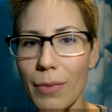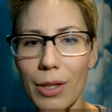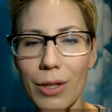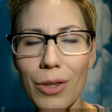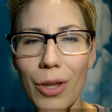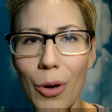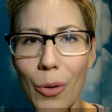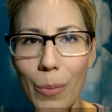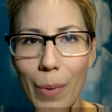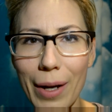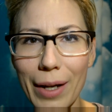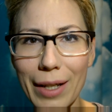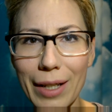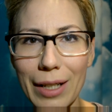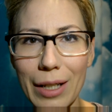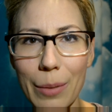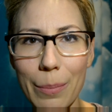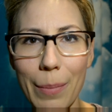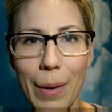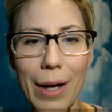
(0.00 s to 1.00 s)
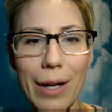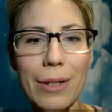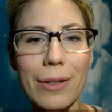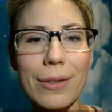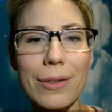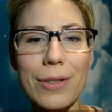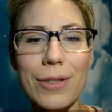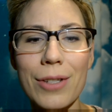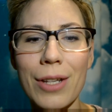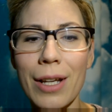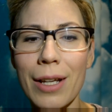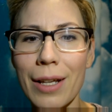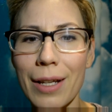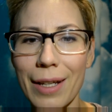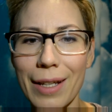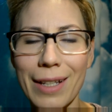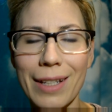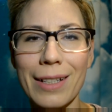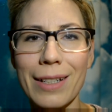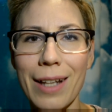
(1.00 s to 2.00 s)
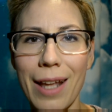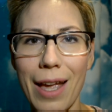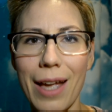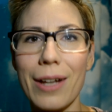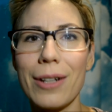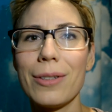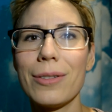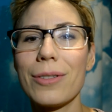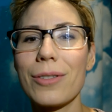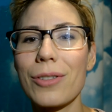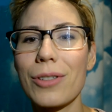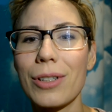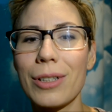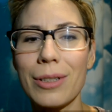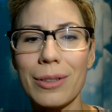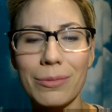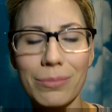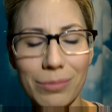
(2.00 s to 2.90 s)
No mucking about, in, out,